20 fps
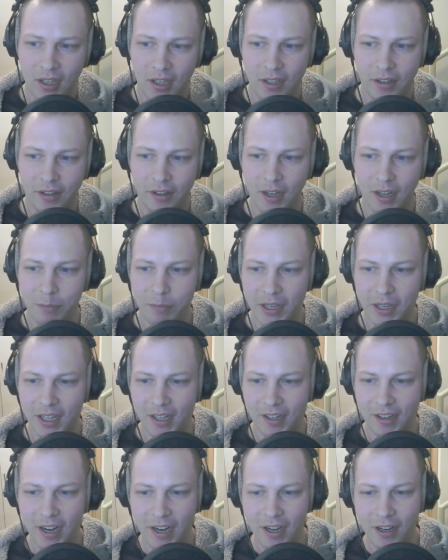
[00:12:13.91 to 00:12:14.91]
there can be an
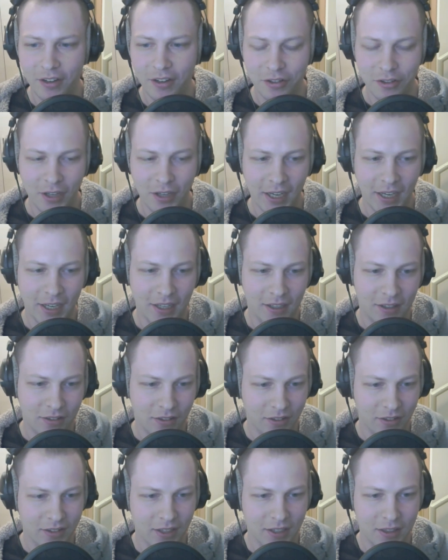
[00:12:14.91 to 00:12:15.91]
entire screen,
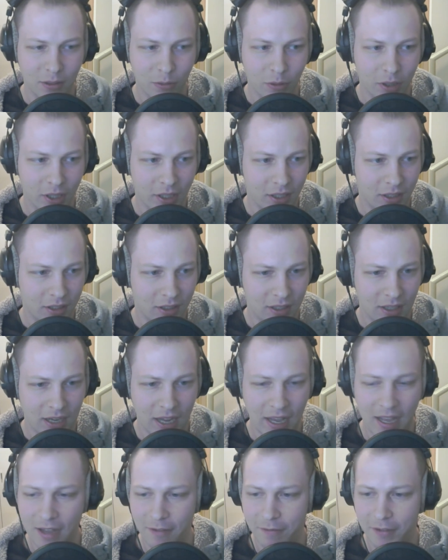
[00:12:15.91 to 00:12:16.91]
just like the one I
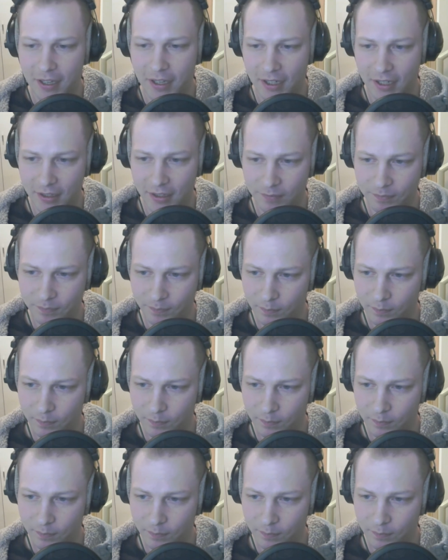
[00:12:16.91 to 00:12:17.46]
have here,